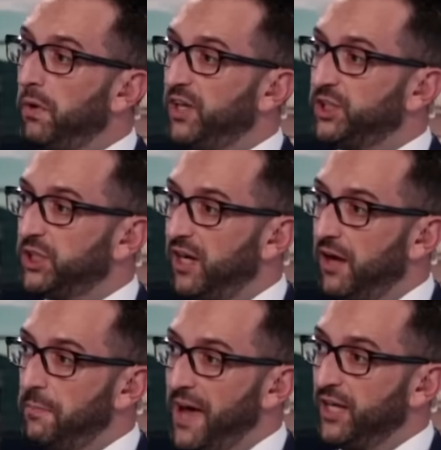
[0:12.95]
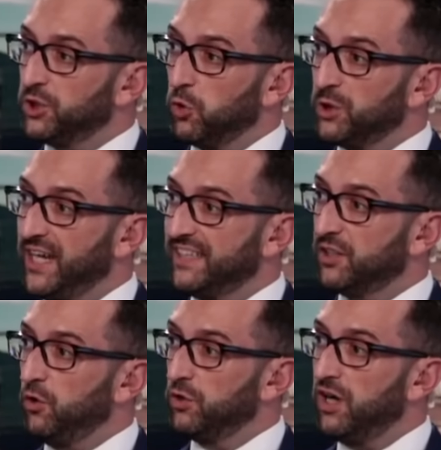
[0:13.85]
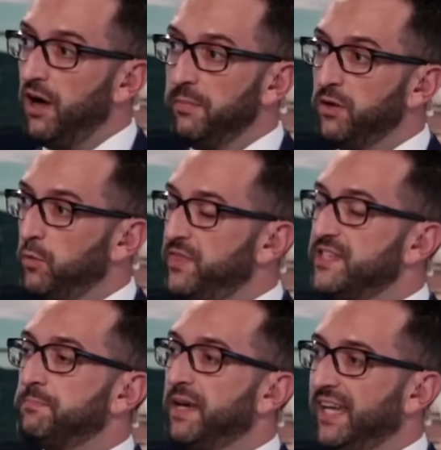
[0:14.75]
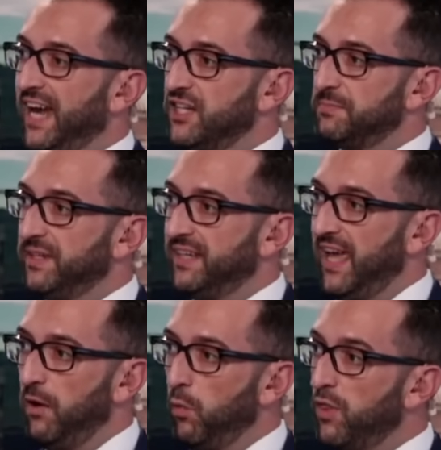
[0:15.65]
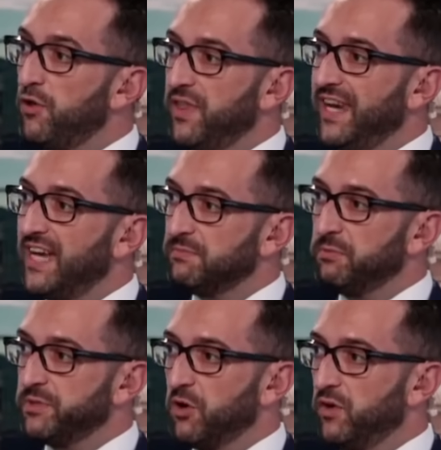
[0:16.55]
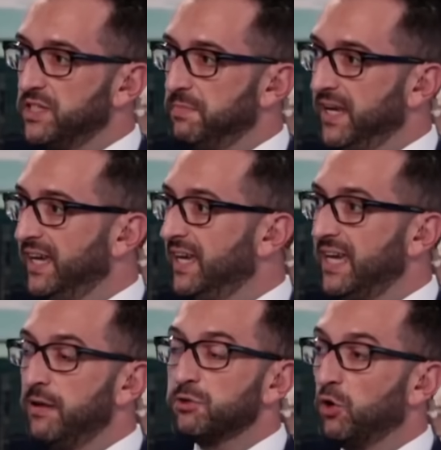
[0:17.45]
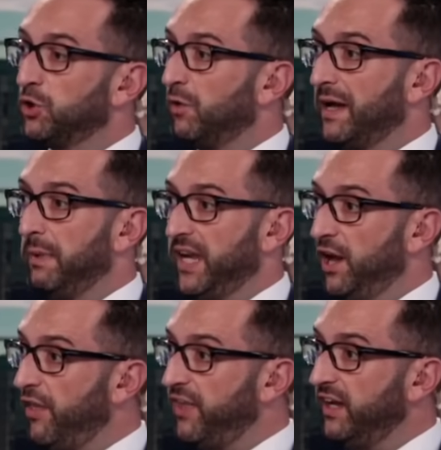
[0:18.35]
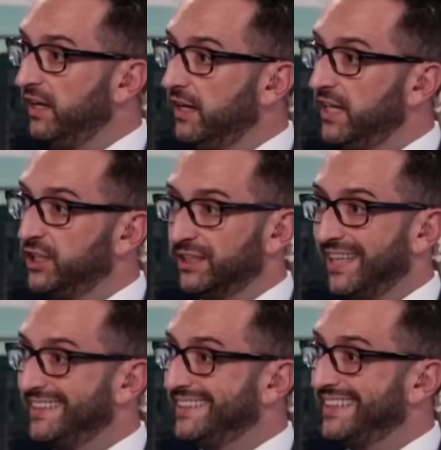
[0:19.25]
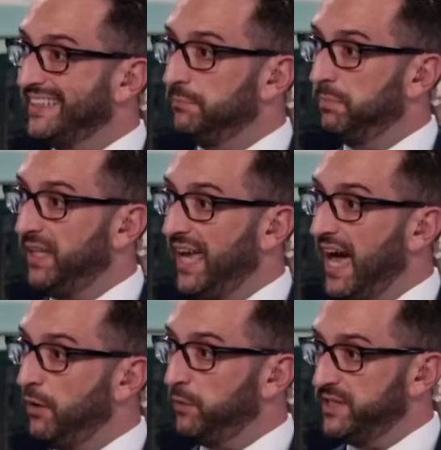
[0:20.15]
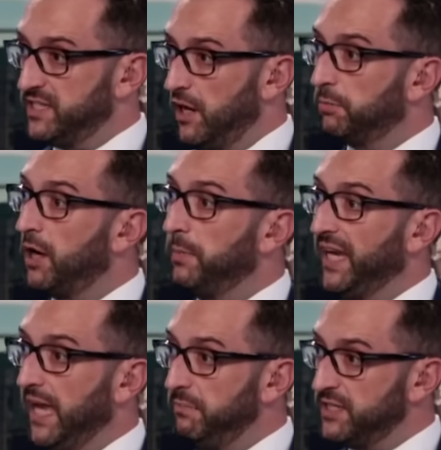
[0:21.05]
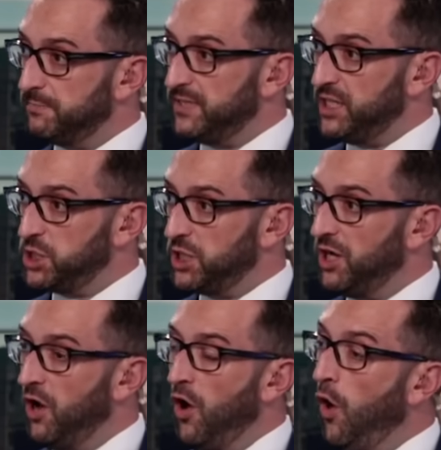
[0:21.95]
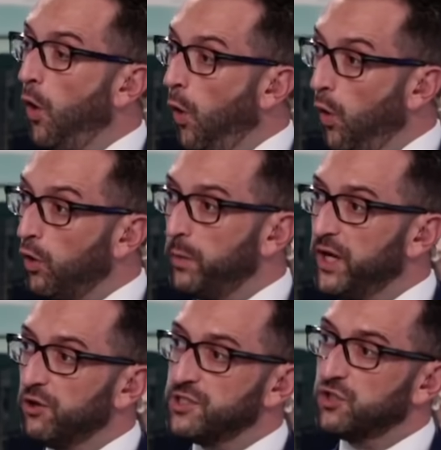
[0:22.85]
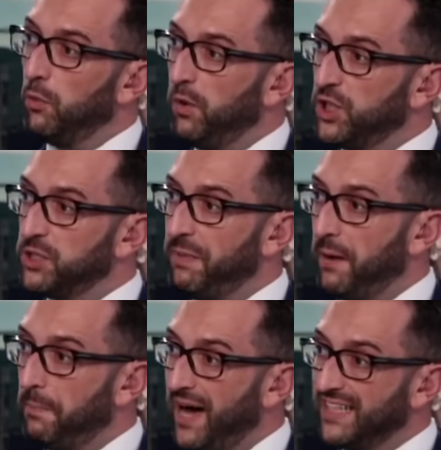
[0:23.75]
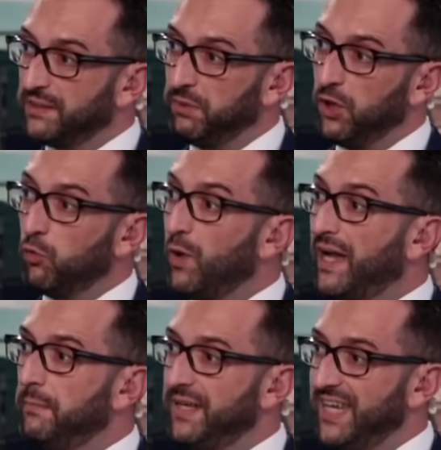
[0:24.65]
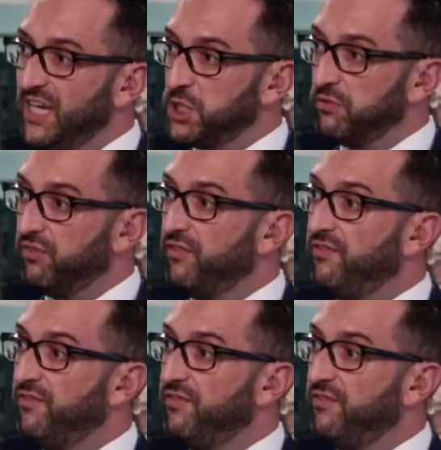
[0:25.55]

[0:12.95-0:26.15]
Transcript: much about George Gascón coming with this big announcement and whether the announcement was going to be he was going to recommend nothing and just let the system play out with this upcoming habeas petition, or we heard so much about possibly a recommendation for